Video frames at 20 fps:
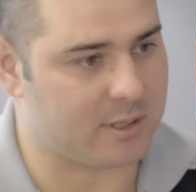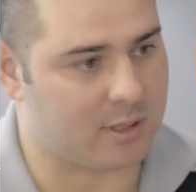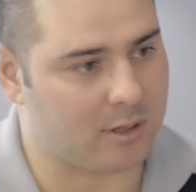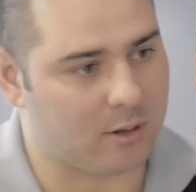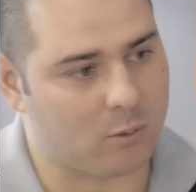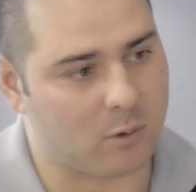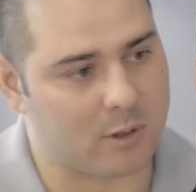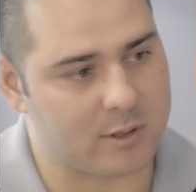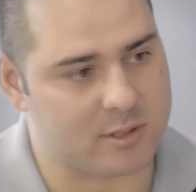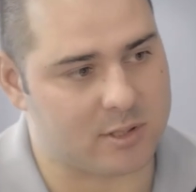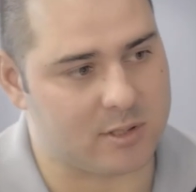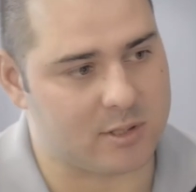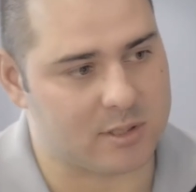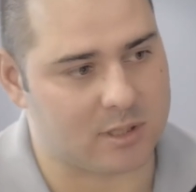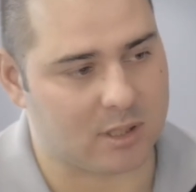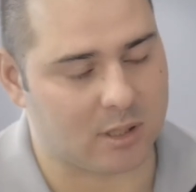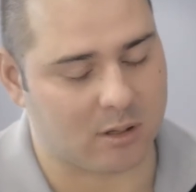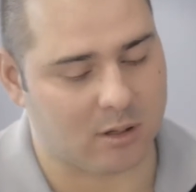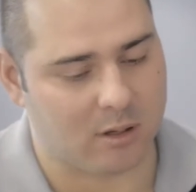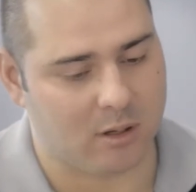that I was
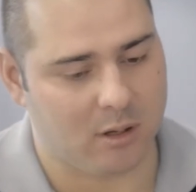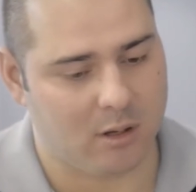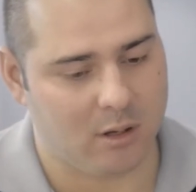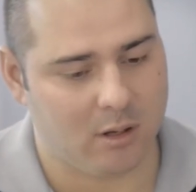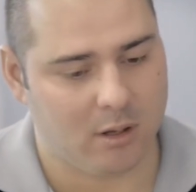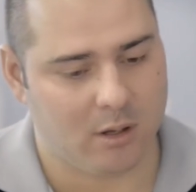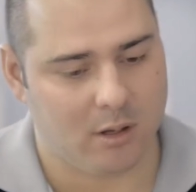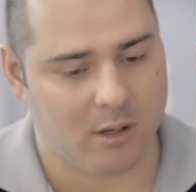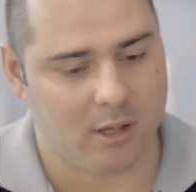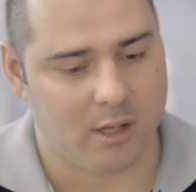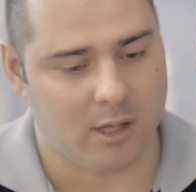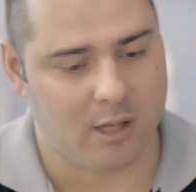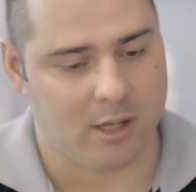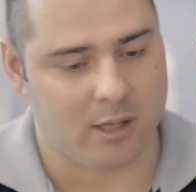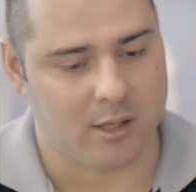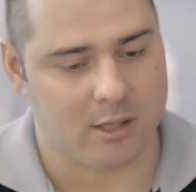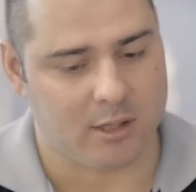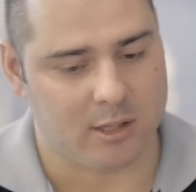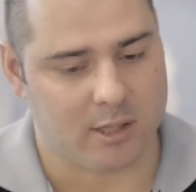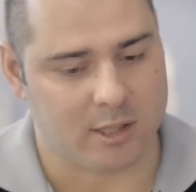using.
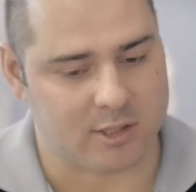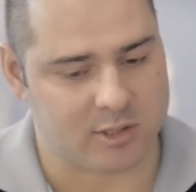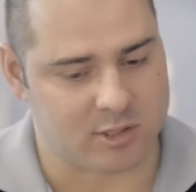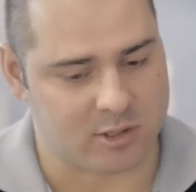As